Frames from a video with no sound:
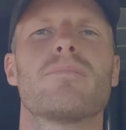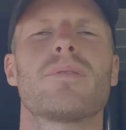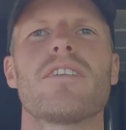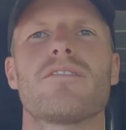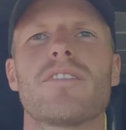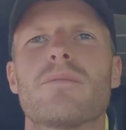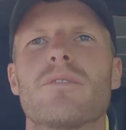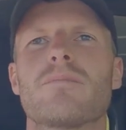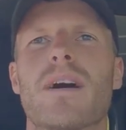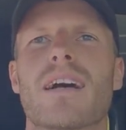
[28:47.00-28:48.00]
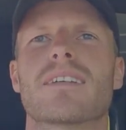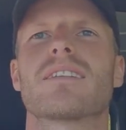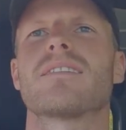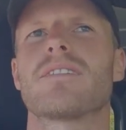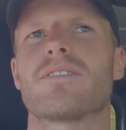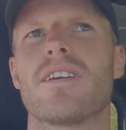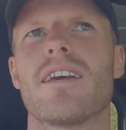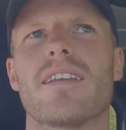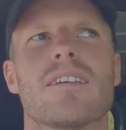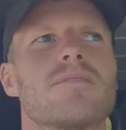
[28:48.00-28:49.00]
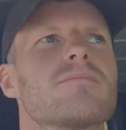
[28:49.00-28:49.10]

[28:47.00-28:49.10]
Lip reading: play Fleetwood Mac, The Chain.